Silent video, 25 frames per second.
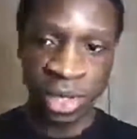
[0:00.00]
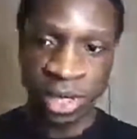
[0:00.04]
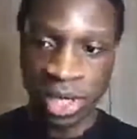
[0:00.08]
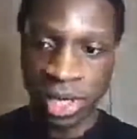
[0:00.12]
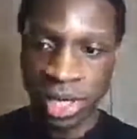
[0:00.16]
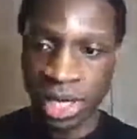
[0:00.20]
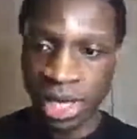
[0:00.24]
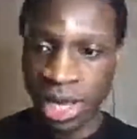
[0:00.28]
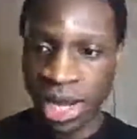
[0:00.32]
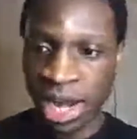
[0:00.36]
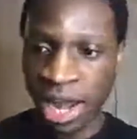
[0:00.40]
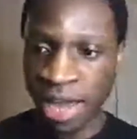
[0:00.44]

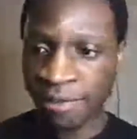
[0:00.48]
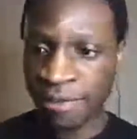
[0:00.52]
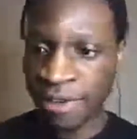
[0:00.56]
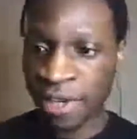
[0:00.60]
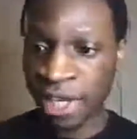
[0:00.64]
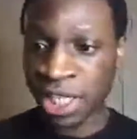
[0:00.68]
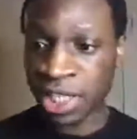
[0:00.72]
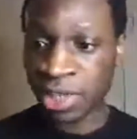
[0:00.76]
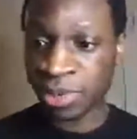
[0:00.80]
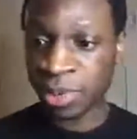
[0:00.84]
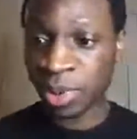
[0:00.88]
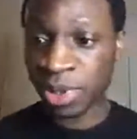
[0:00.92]
and I think it's
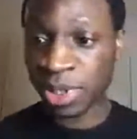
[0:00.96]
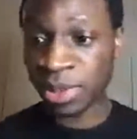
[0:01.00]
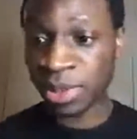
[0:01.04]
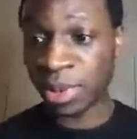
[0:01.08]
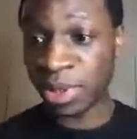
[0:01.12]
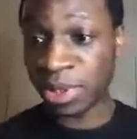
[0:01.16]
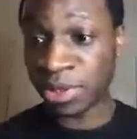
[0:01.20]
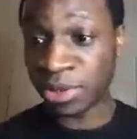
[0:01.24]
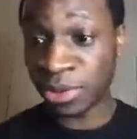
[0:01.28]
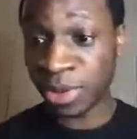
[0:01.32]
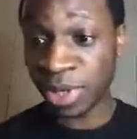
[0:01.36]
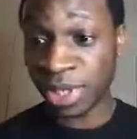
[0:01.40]
possible
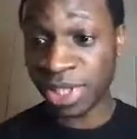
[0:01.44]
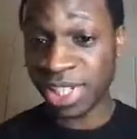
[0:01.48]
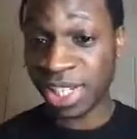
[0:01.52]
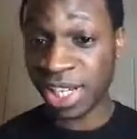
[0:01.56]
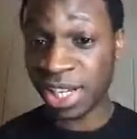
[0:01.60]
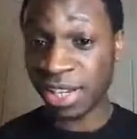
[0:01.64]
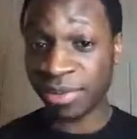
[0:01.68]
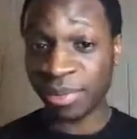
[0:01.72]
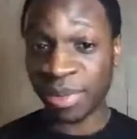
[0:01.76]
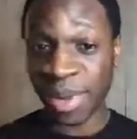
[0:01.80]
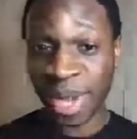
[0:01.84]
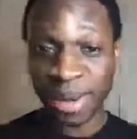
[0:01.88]
to achieve.
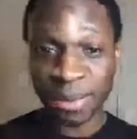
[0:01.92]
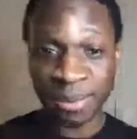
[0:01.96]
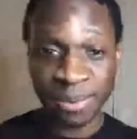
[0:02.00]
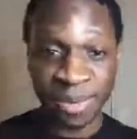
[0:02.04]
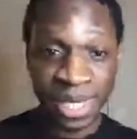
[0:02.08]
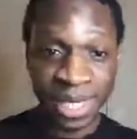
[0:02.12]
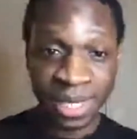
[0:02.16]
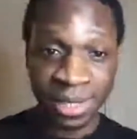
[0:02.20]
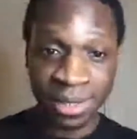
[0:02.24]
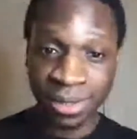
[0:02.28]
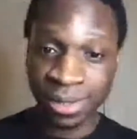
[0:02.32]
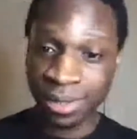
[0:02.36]
But
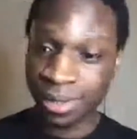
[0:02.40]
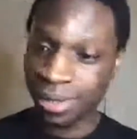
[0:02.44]
me,